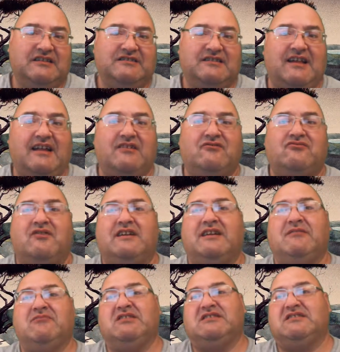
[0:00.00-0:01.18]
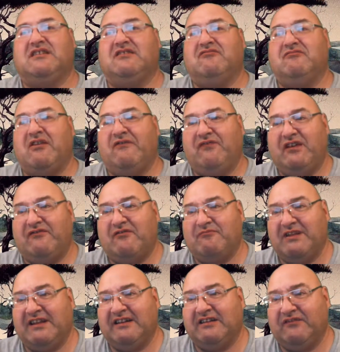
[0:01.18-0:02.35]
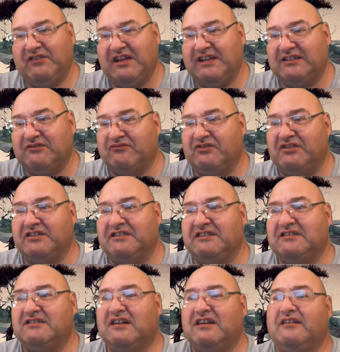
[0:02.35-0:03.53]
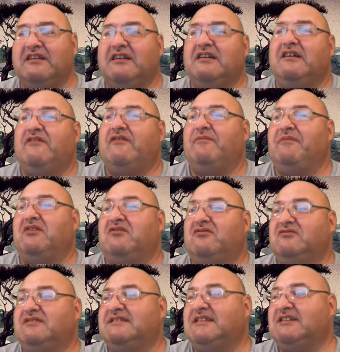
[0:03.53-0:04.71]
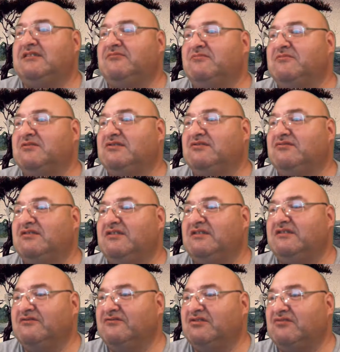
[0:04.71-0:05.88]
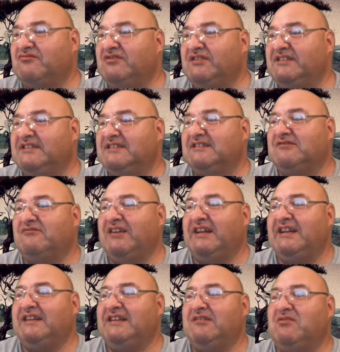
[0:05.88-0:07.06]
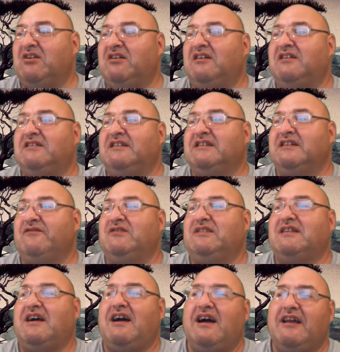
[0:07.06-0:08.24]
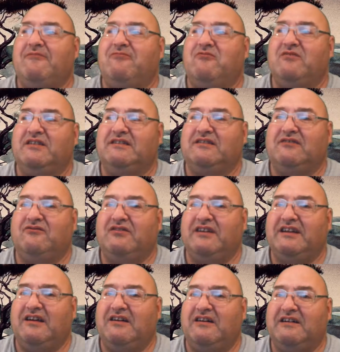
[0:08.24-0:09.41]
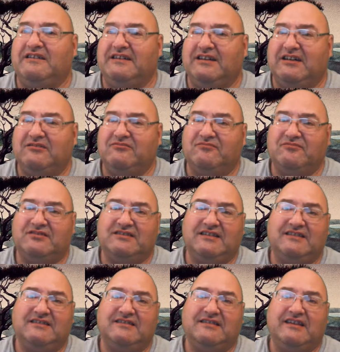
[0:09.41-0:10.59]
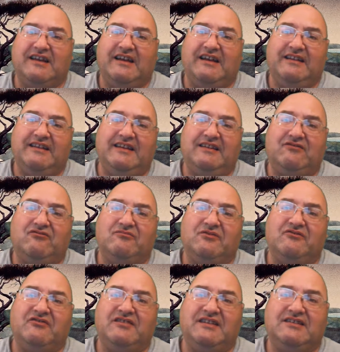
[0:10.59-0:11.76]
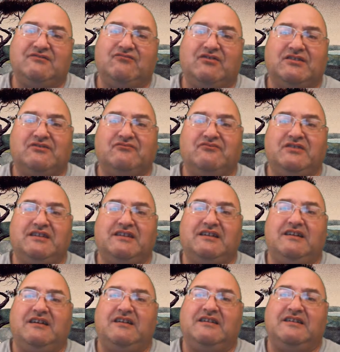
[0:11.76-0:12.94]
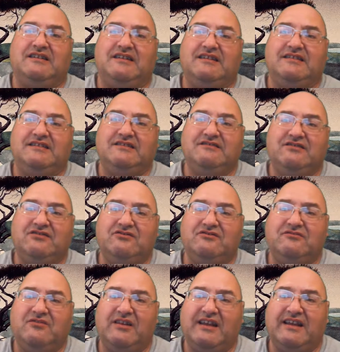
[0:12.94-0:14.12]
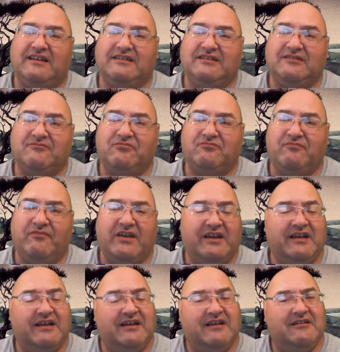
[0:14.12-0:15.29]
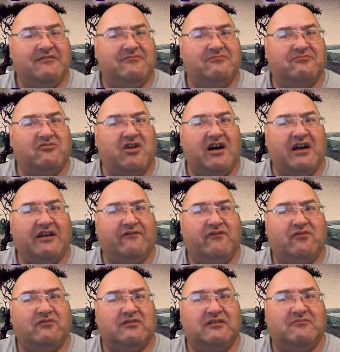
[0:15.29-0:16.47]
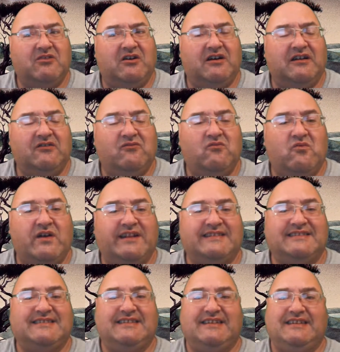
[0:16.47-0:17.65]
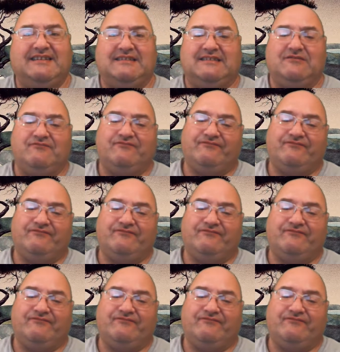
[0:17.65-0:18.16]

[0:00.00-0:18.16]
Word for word: So that is why I'm going to start with my favorite band of Yes. We are going to start from their oldest albums to their newest releases, rating them all and giving the high points away on the albums. This, these will be released once a week on YouTube and in blog form on Wednesdays.